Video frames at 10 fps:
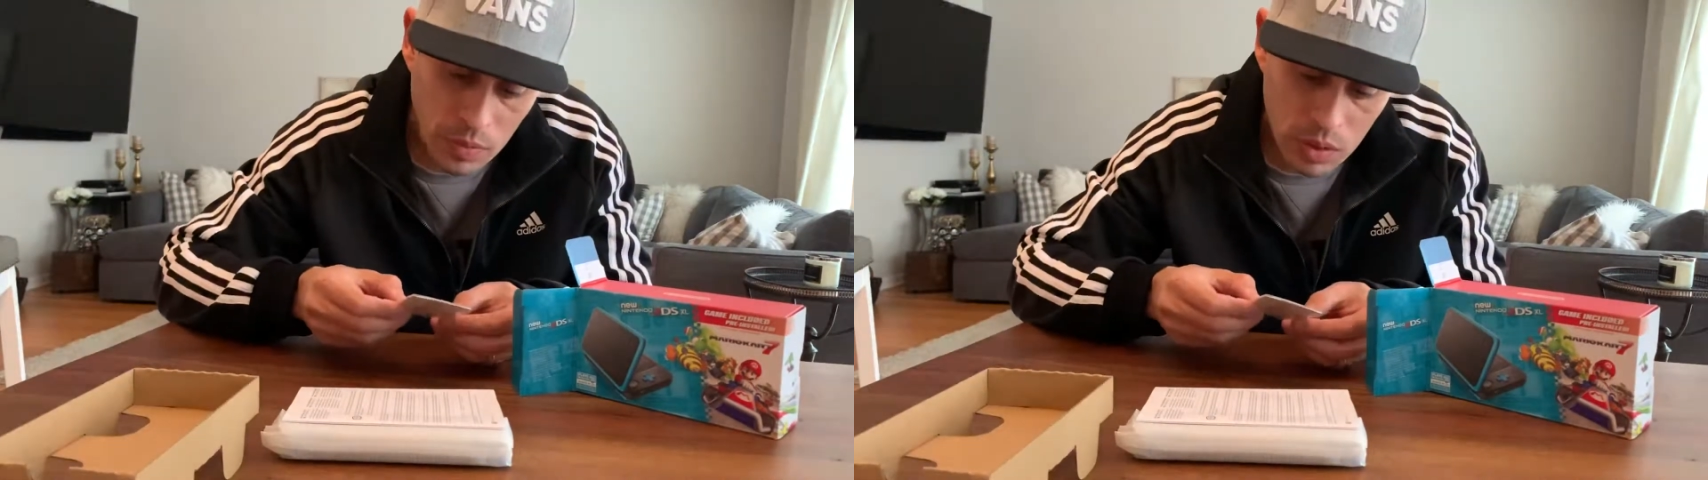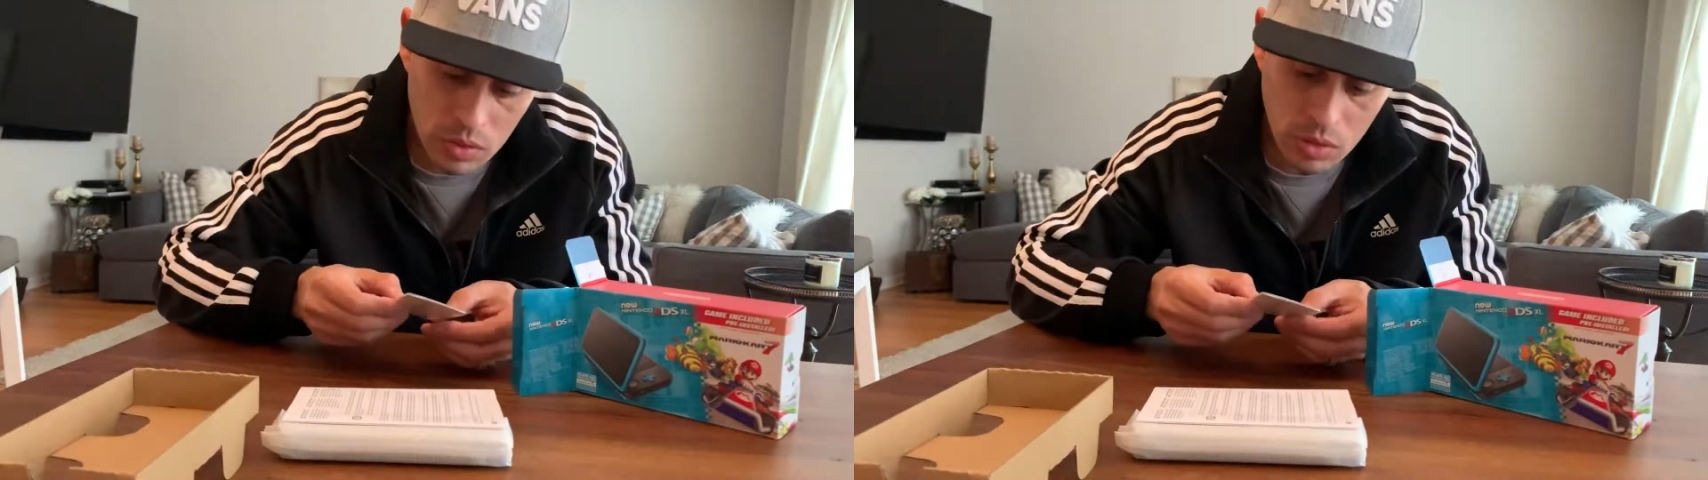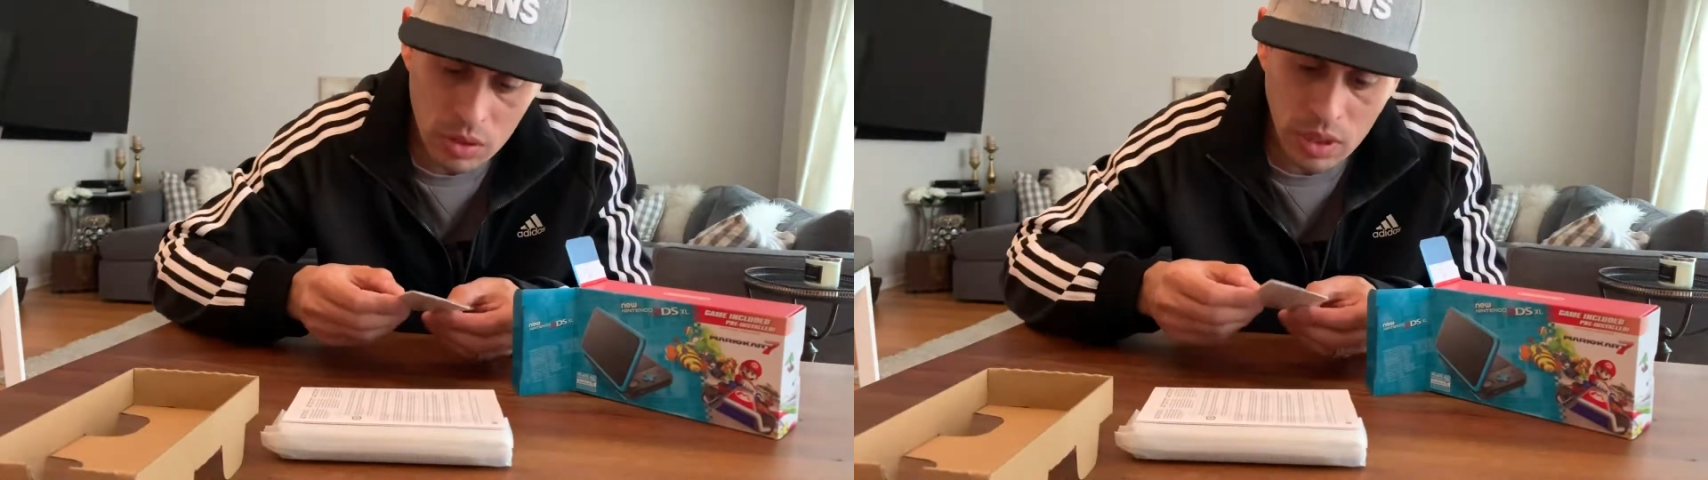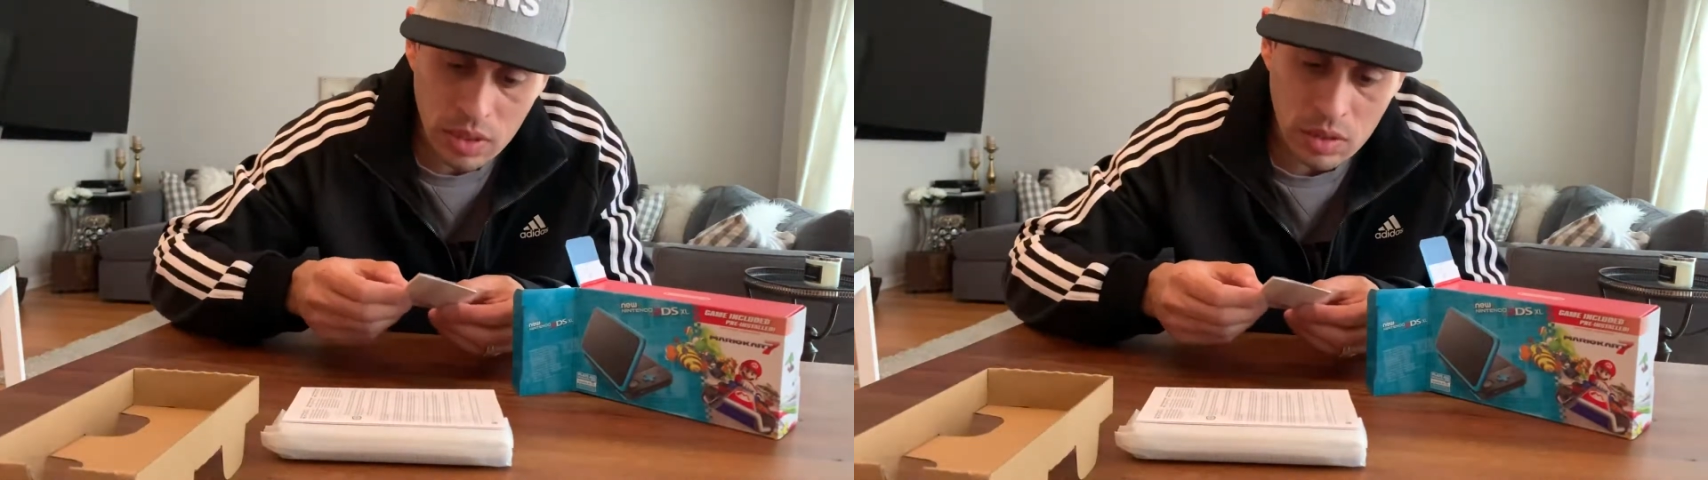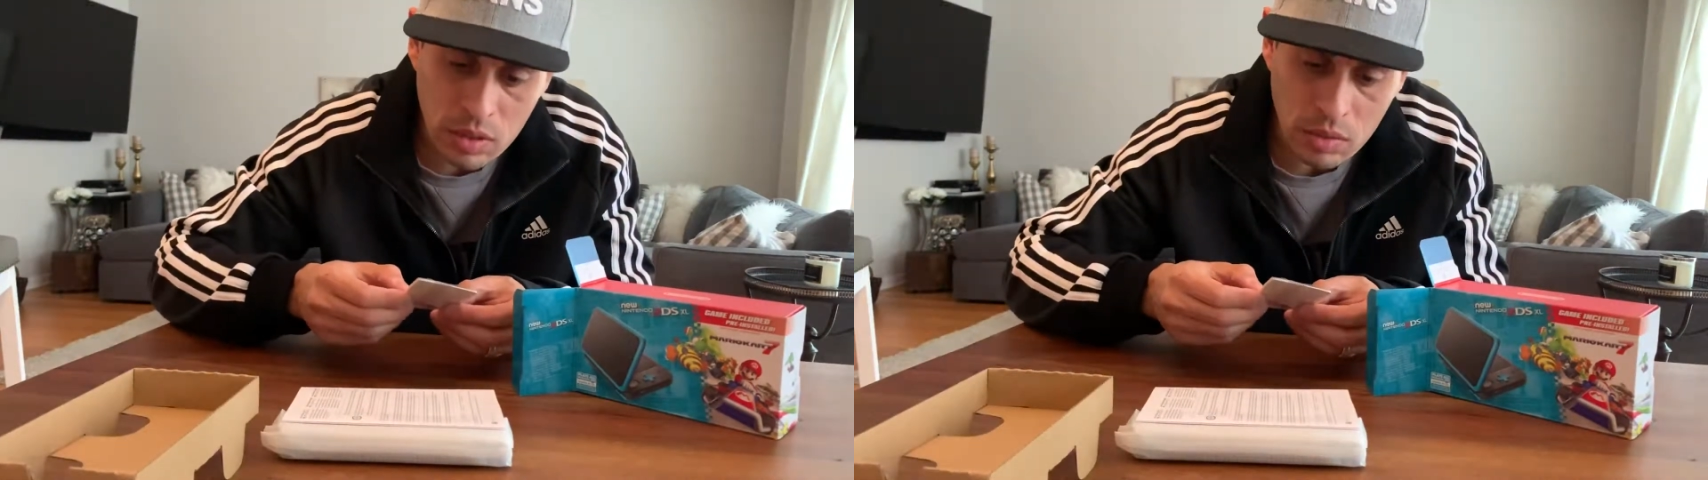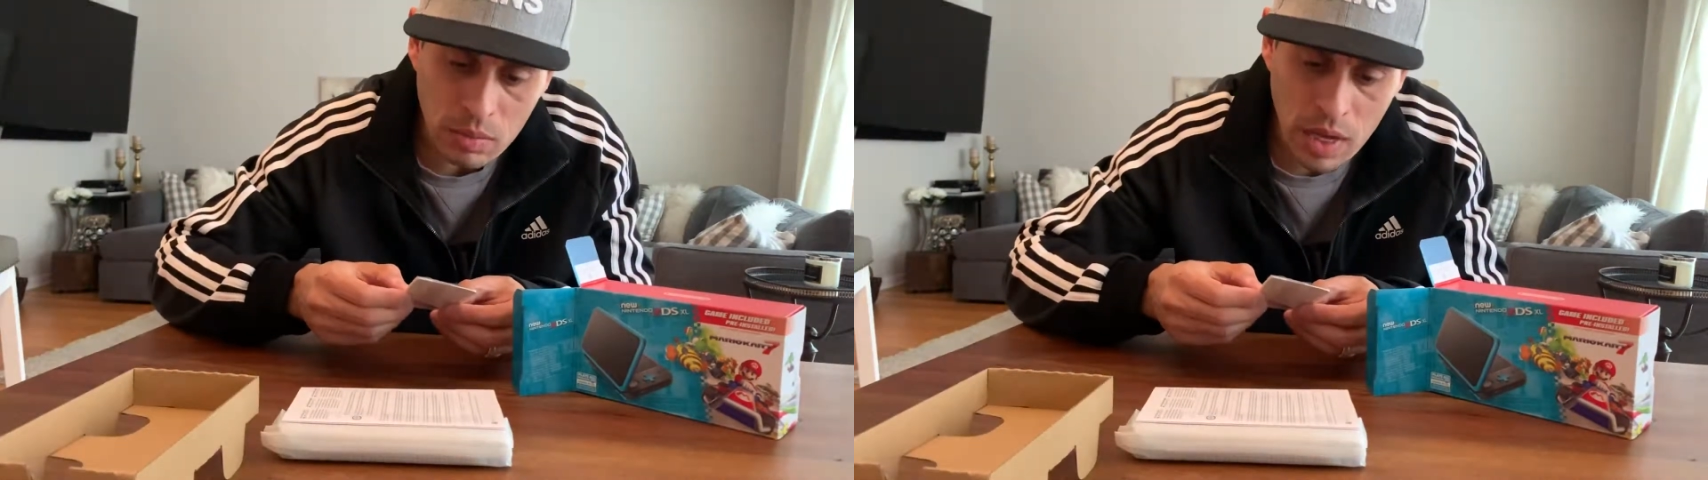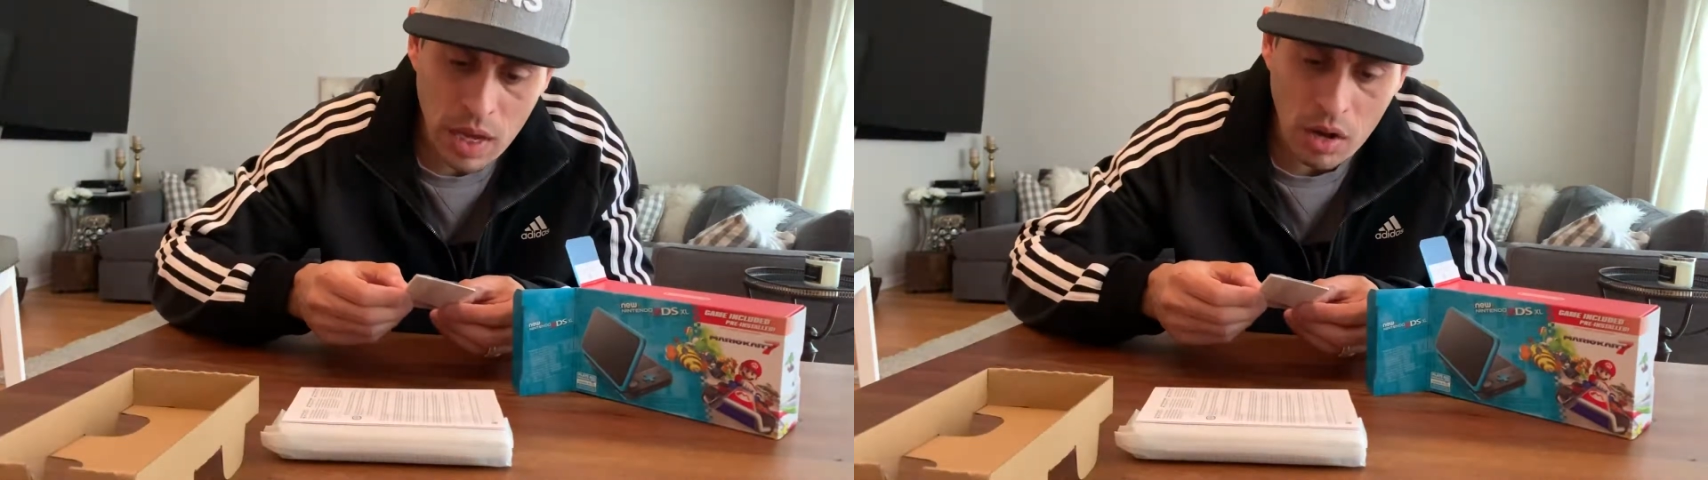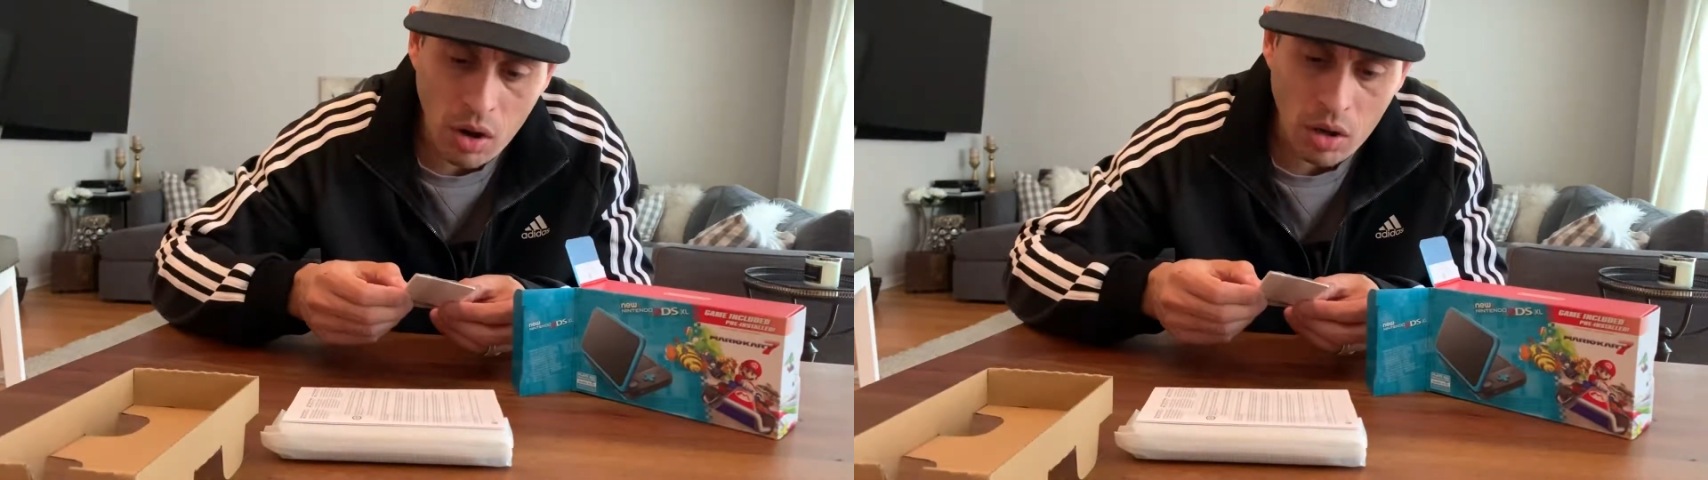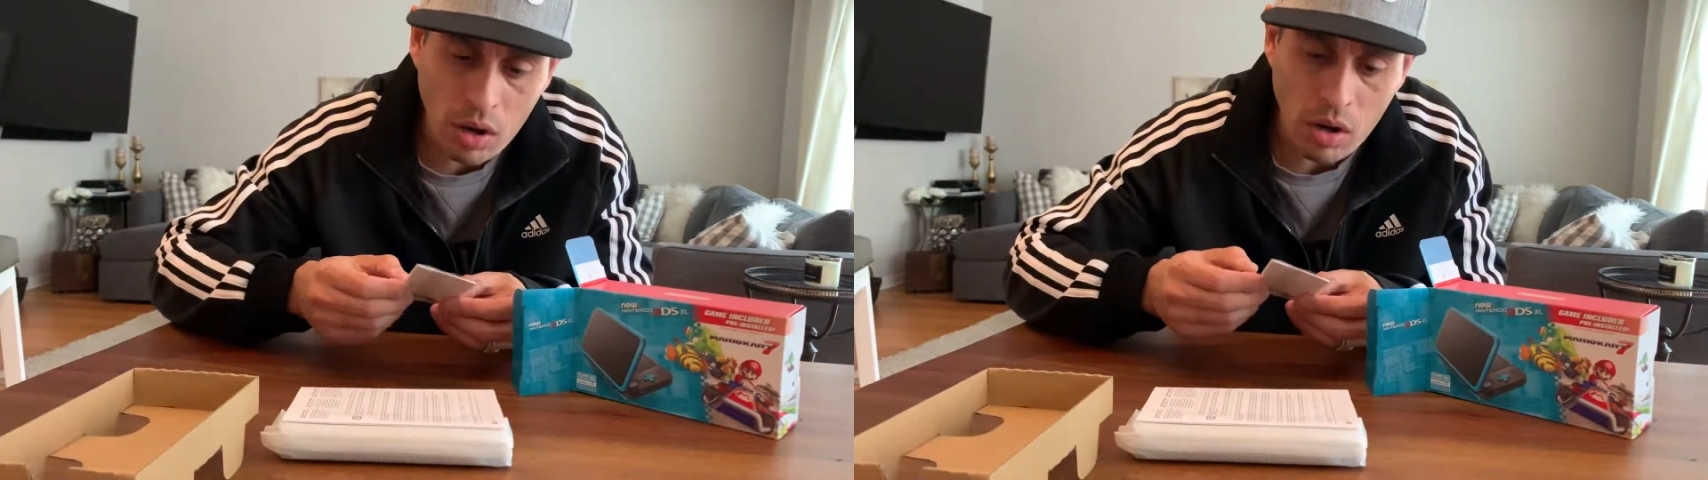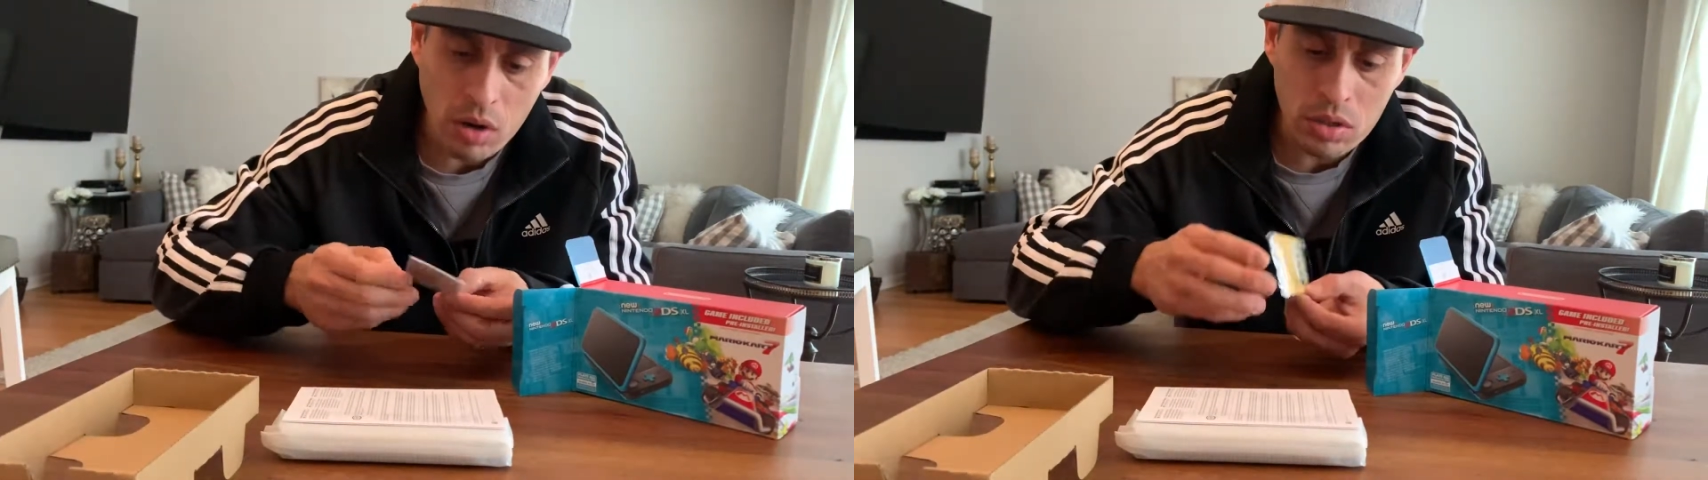This looks like some AR
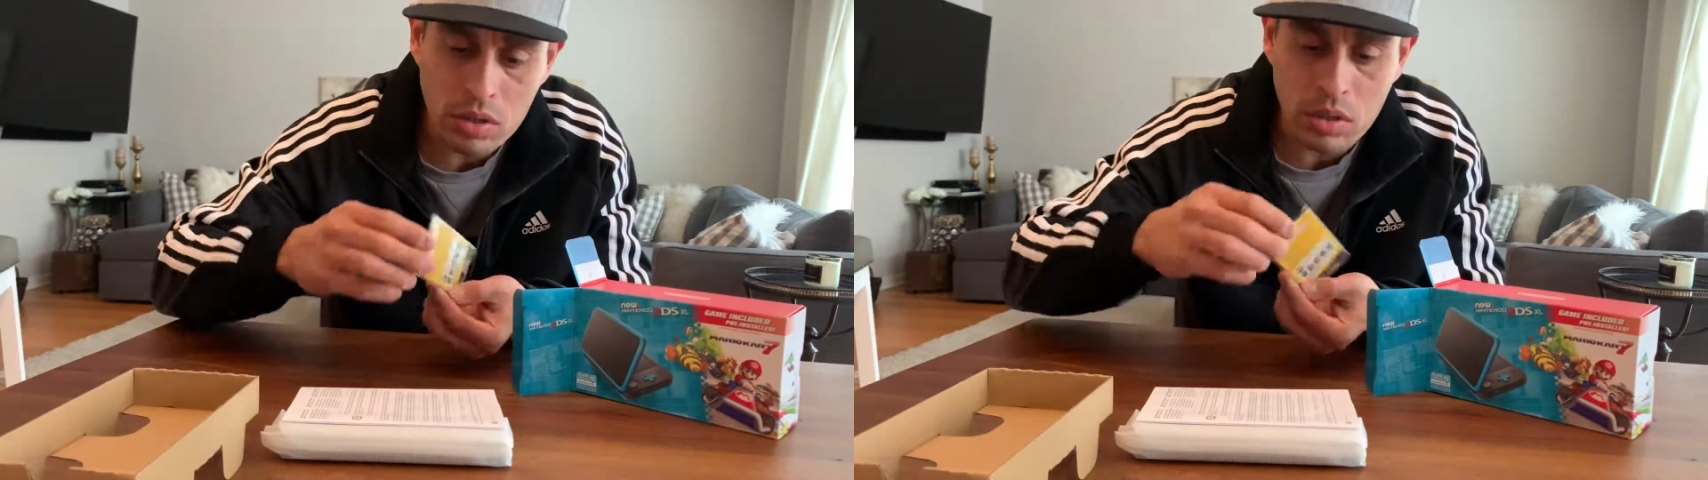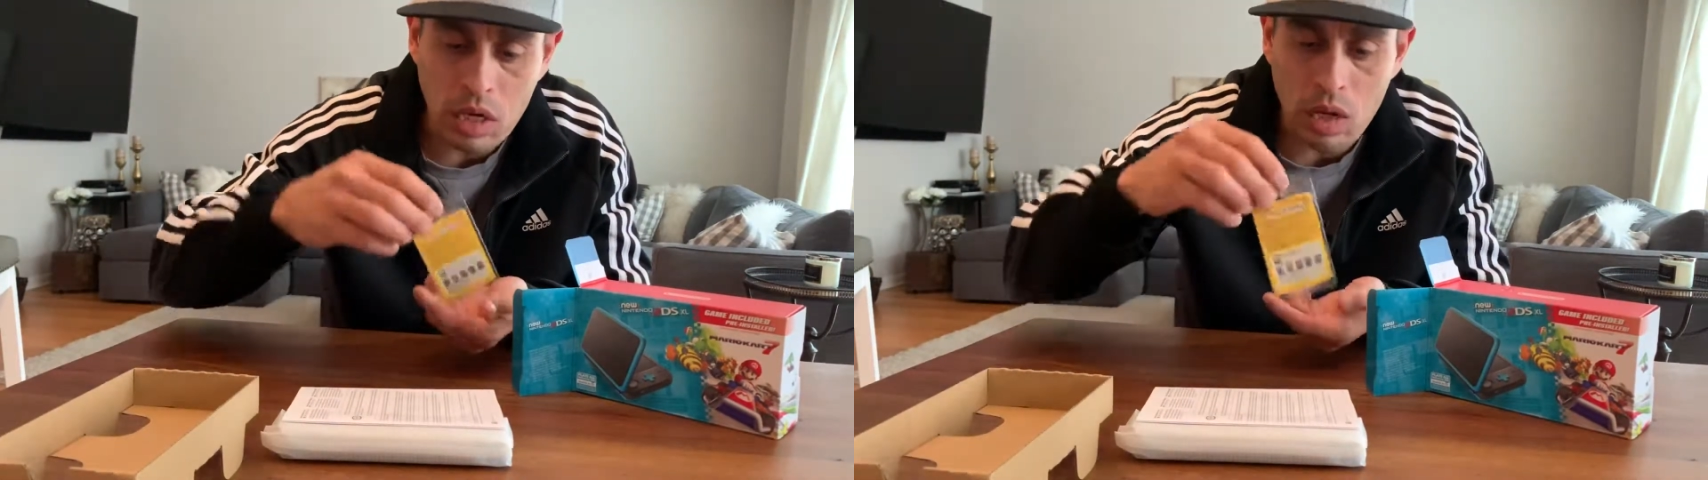cards.